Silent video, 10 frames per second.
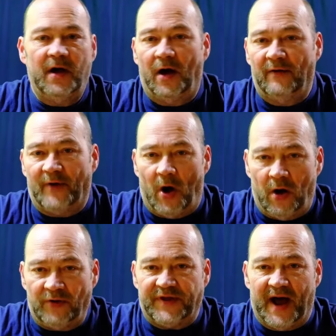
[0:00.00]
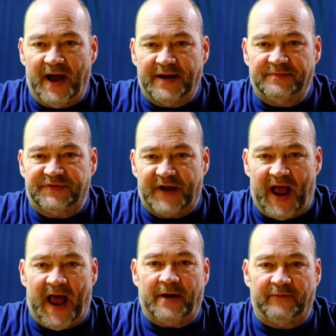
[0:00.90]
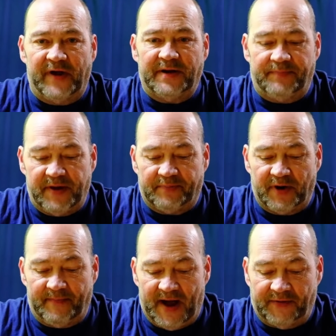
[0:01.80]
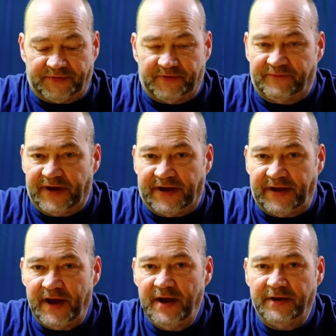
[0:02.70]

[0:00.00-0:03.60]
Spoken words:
of all the items that aggravated people about the V,